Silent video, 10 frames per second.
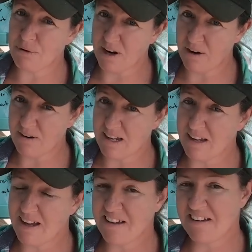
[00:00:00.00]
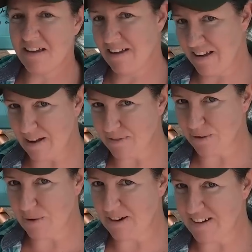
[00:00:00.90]
priority after
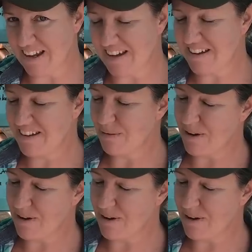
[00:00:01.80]
the water tank.